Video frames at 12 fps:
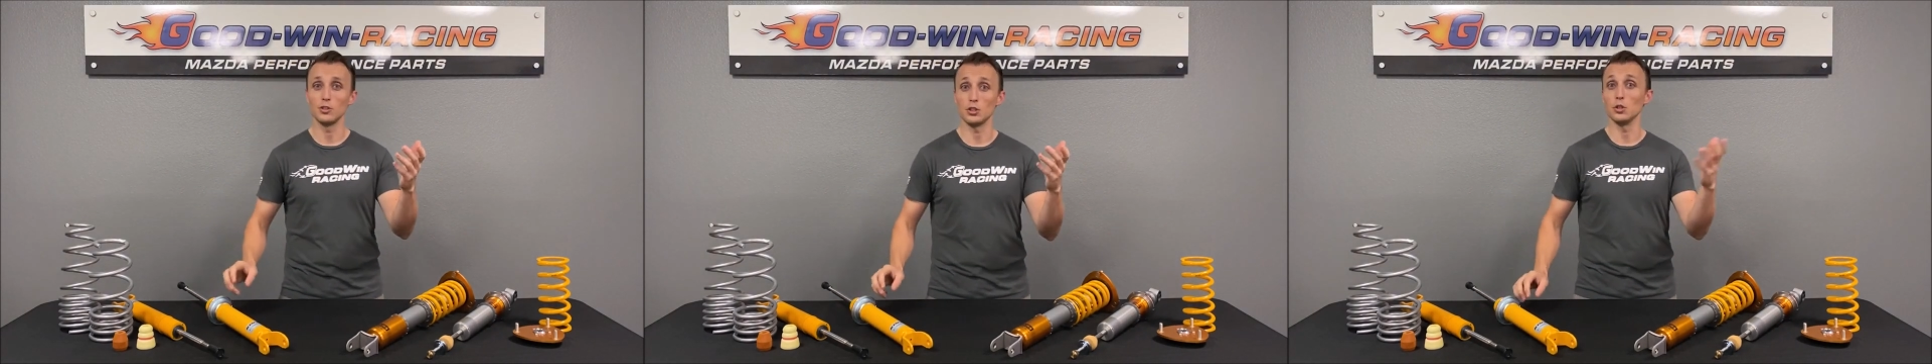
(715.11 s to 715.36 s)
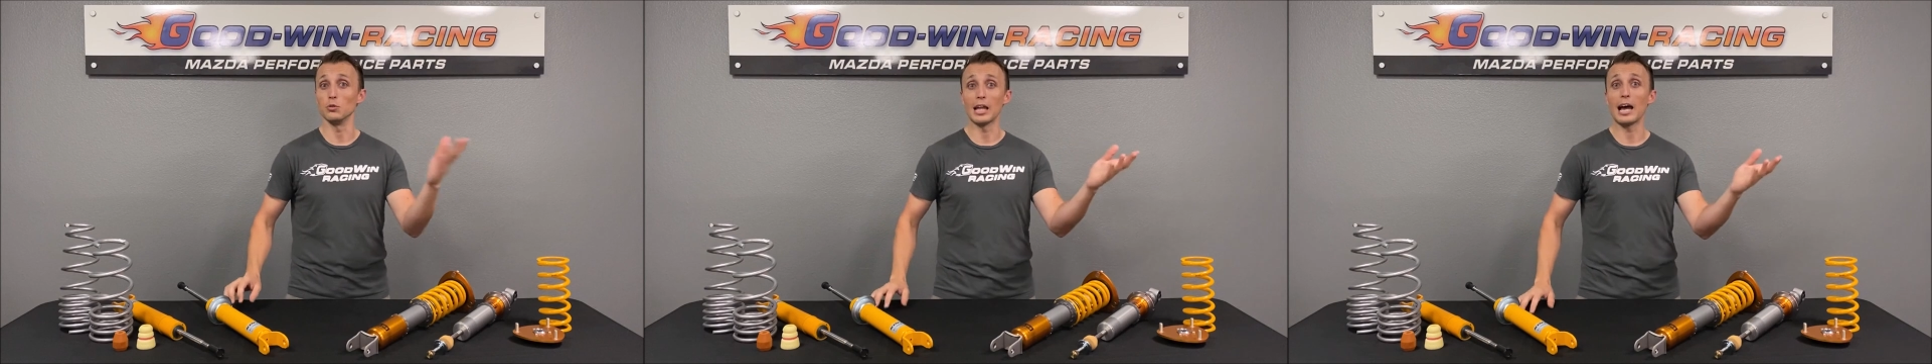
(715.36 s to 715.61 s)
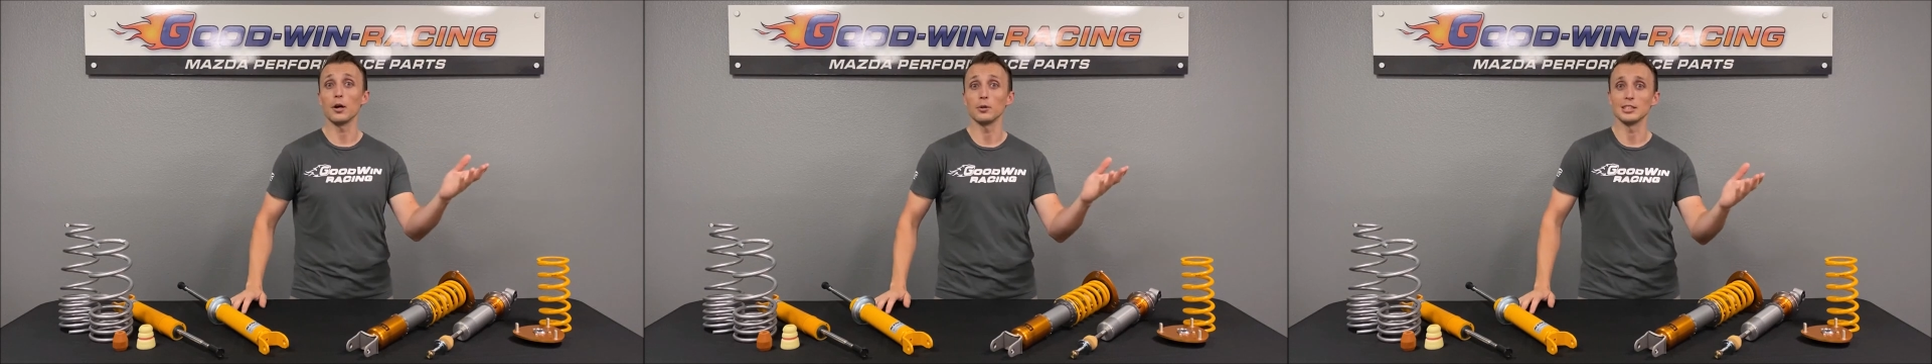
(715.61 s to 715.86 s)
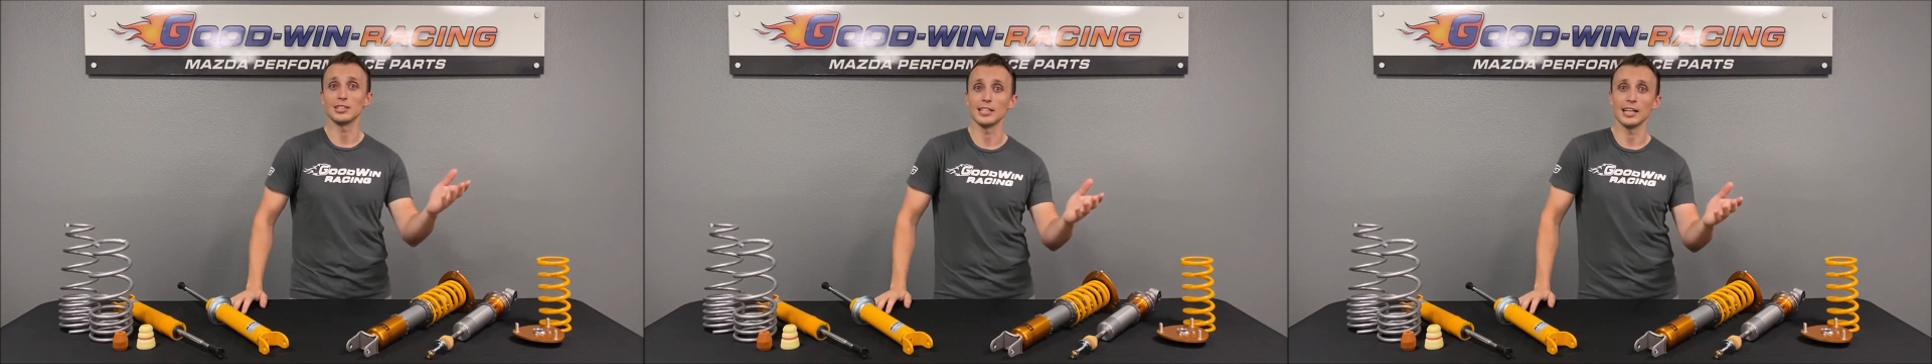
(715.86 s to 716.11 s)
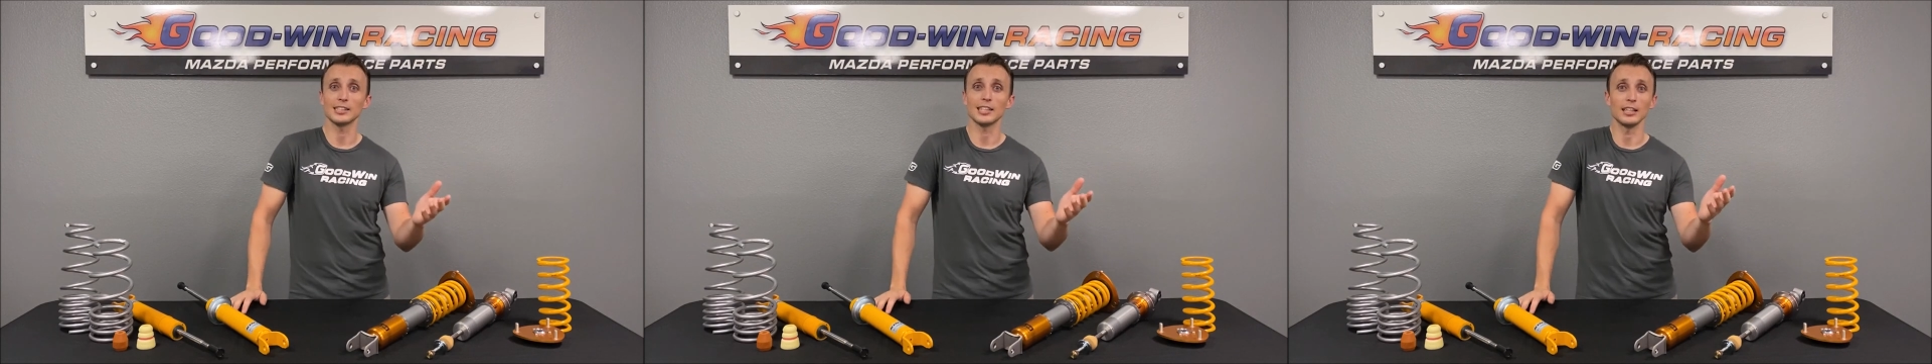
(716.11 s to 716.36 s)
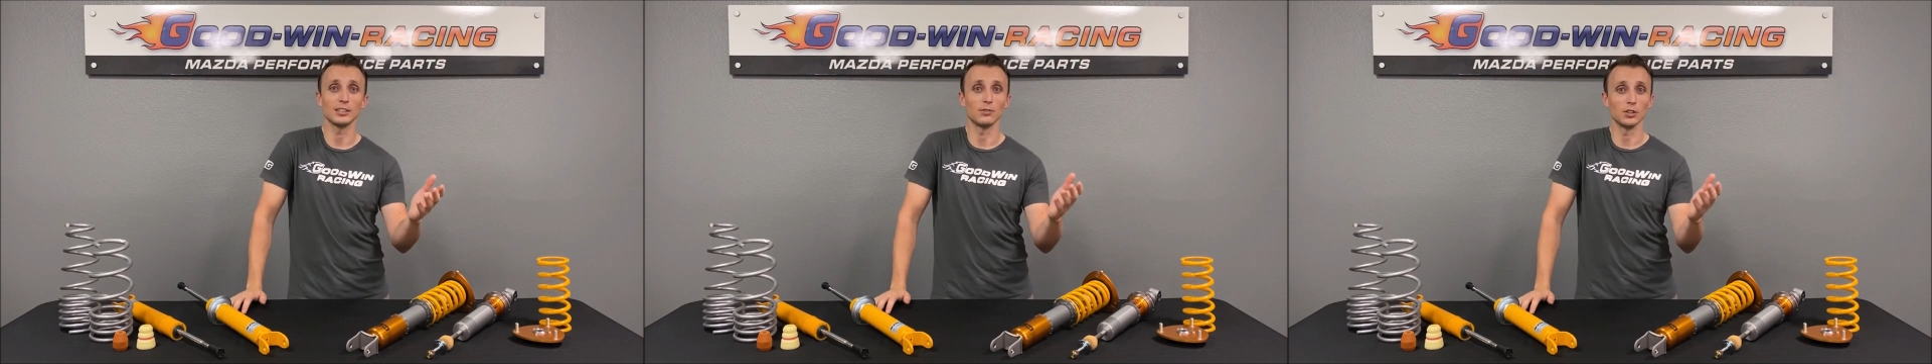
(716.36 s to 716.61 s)
too loud is the next
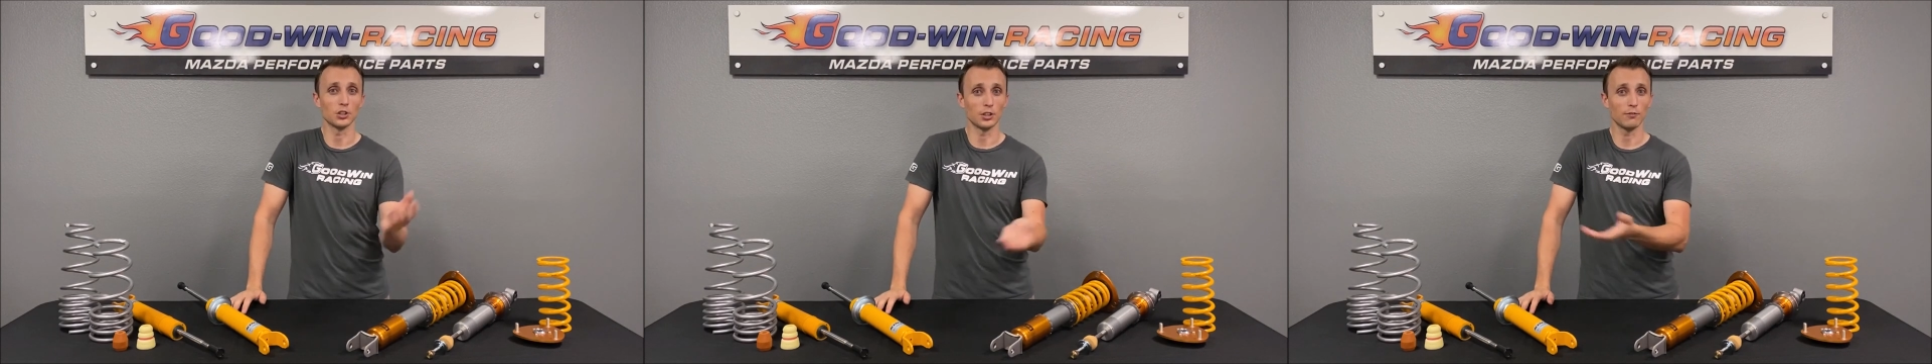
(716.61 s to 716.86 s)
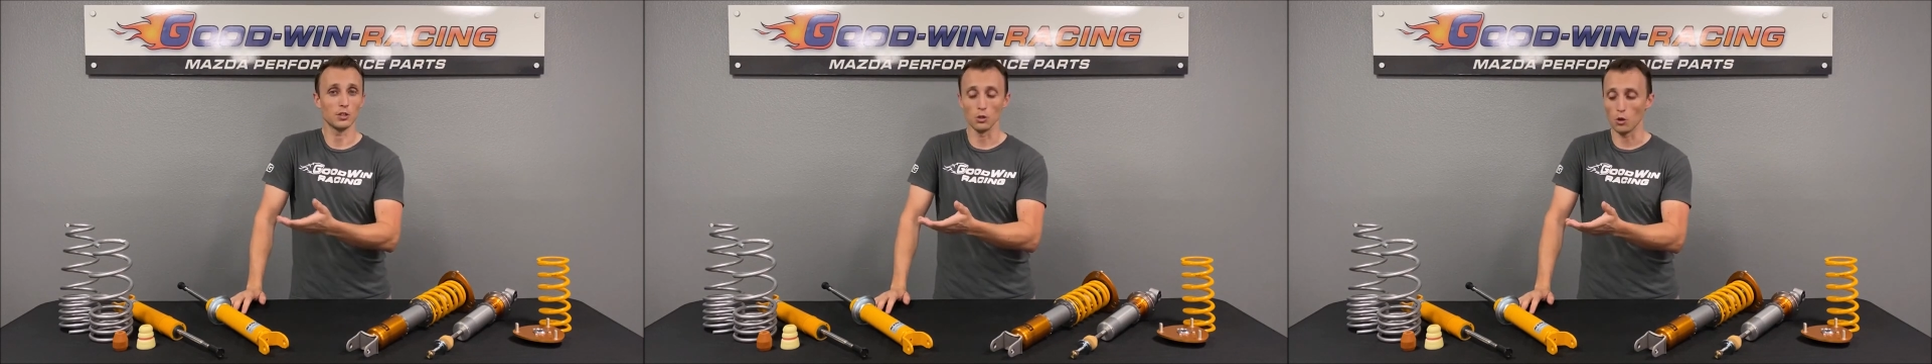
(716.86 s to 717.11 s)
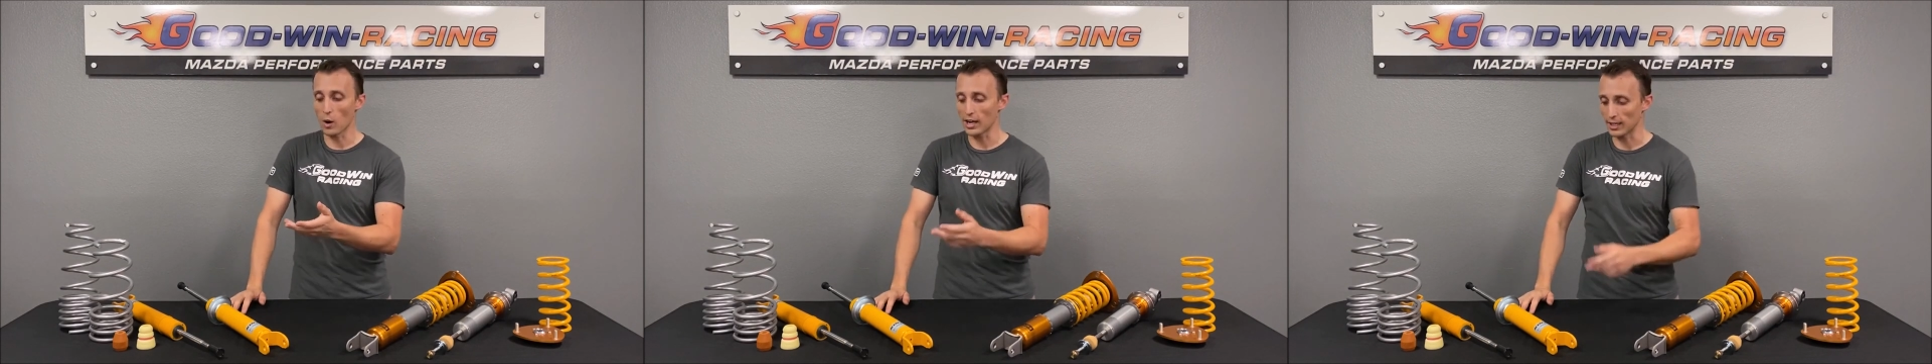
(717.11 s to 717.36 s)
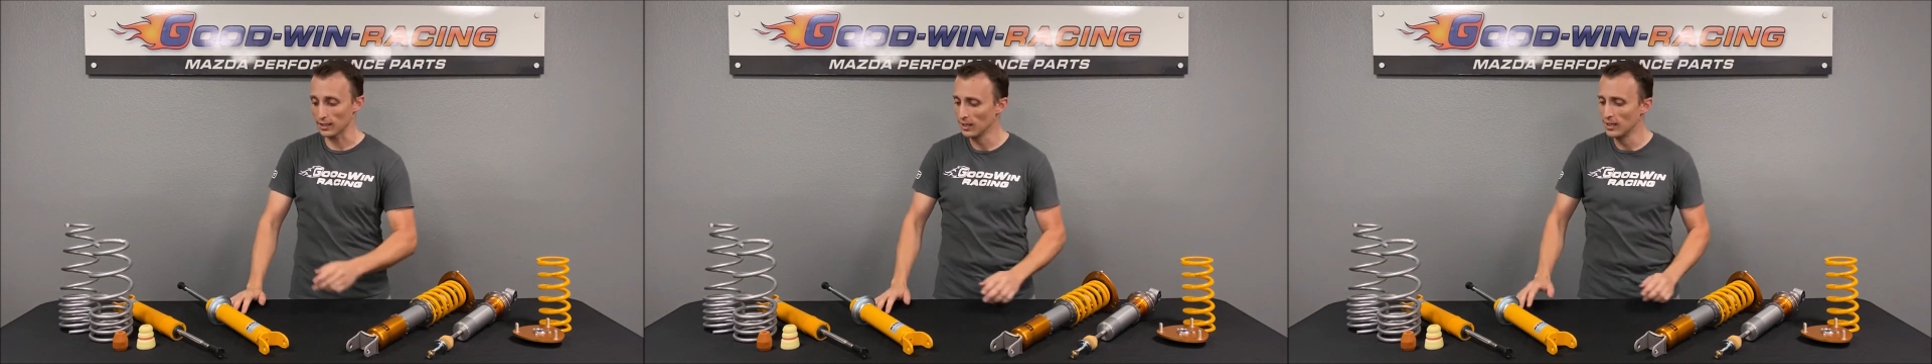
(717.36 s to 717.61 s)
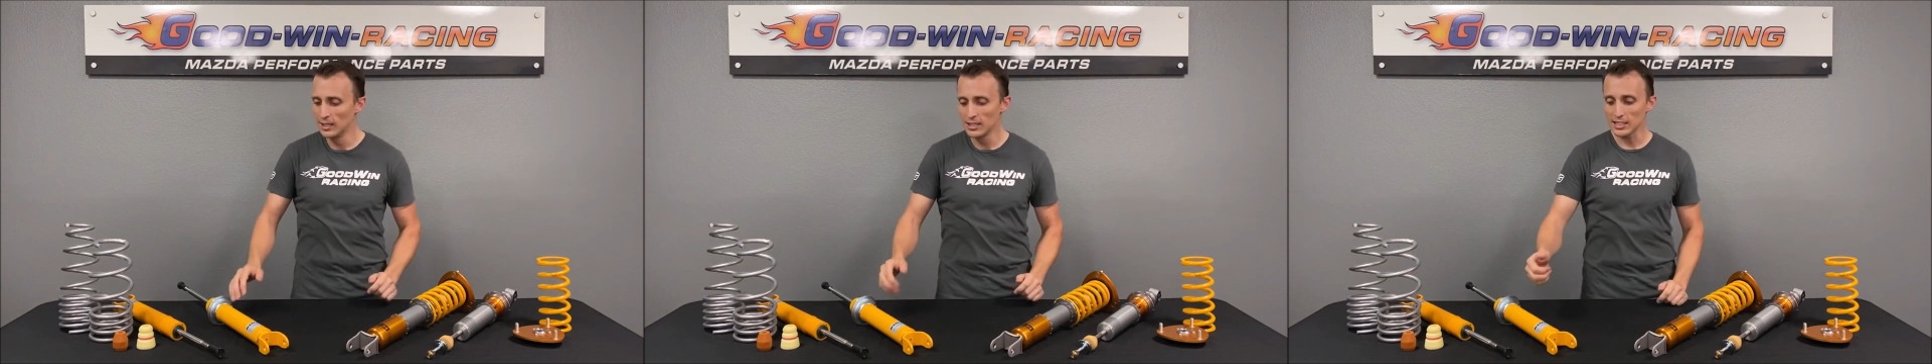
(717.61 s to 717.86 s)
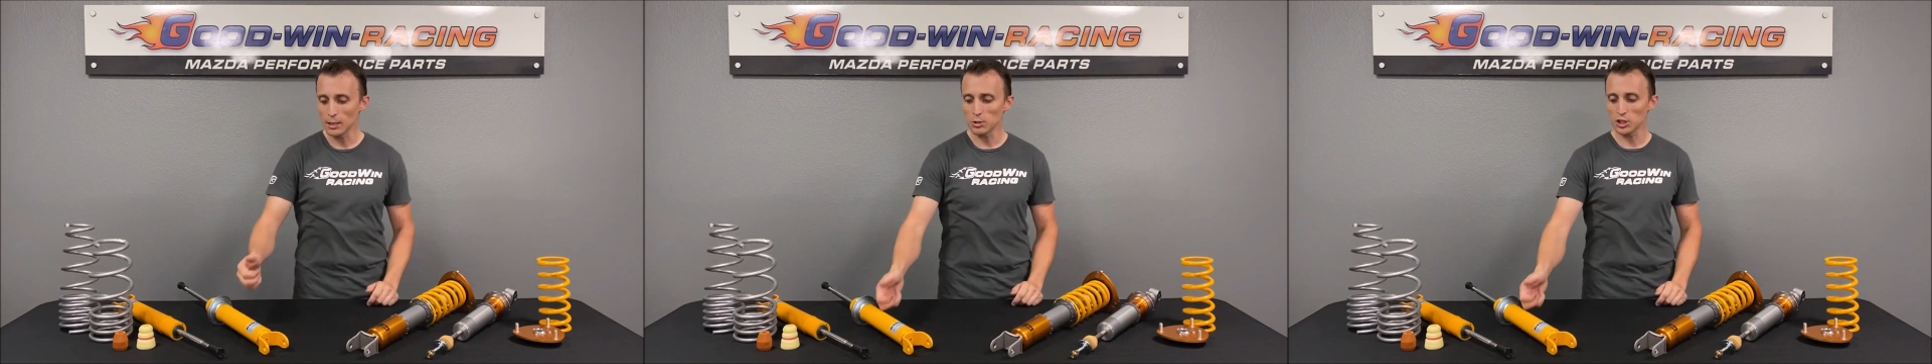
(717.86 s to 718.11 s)
guy's version of too quiet.
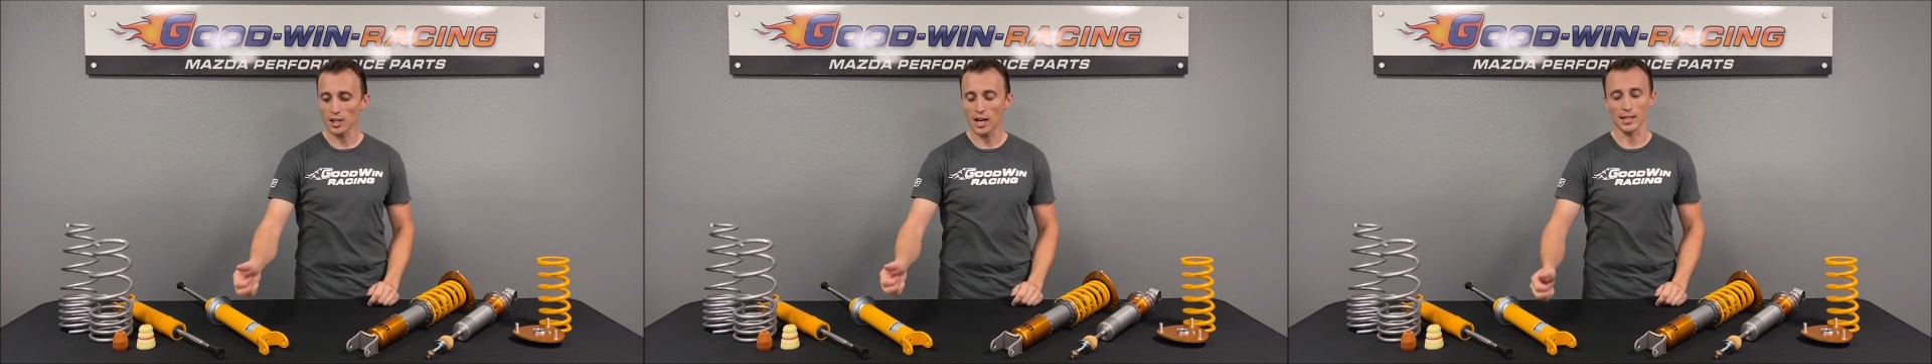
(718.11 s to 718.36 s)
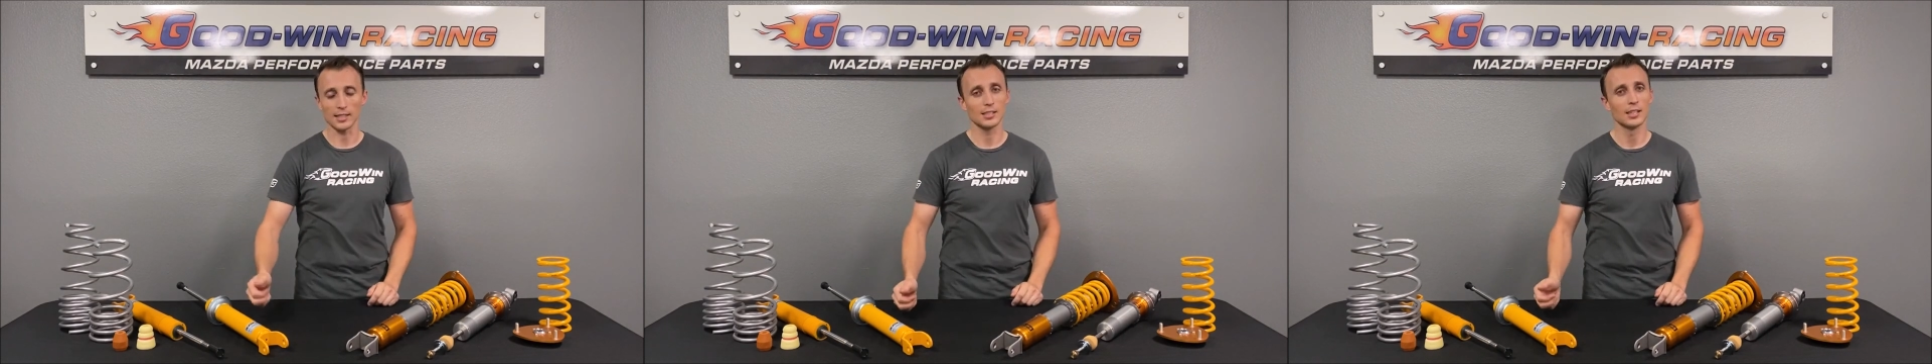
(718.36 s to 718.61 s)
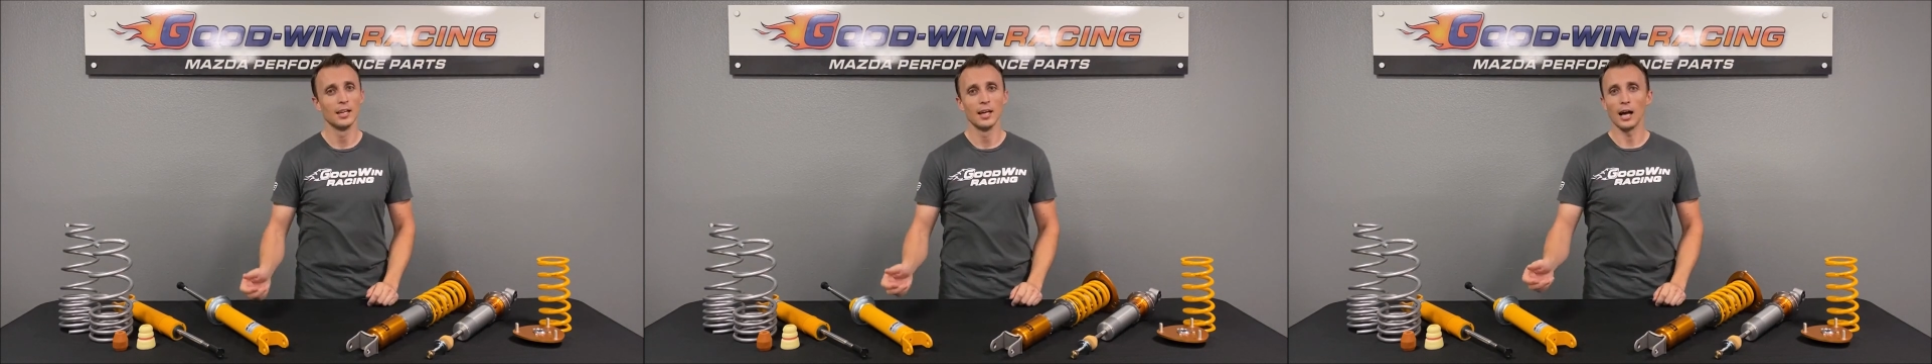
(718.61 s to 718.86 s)
Same with shocks.